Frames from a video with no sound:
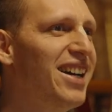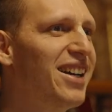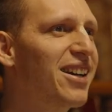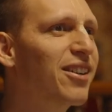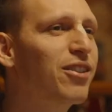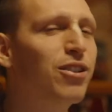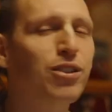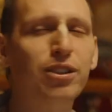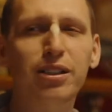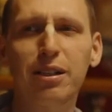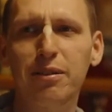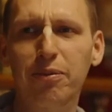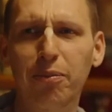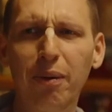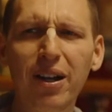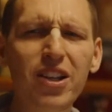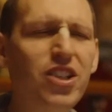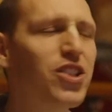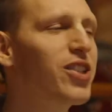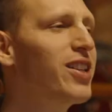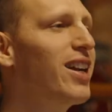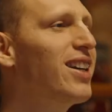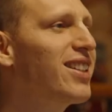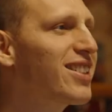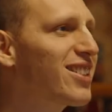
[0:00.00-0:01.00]
Could give
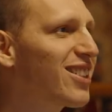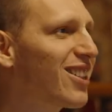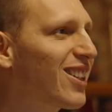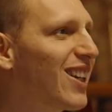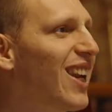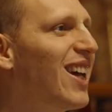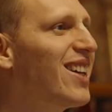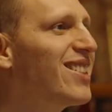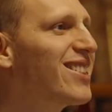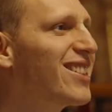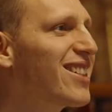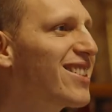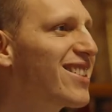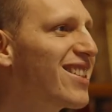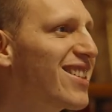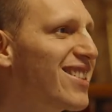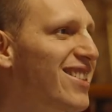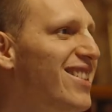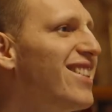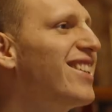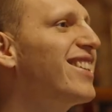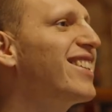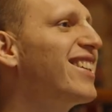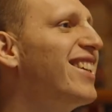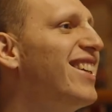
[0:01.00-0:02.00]
much nicer classes,
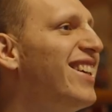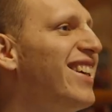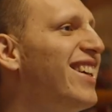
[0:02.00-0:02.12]
isn't it?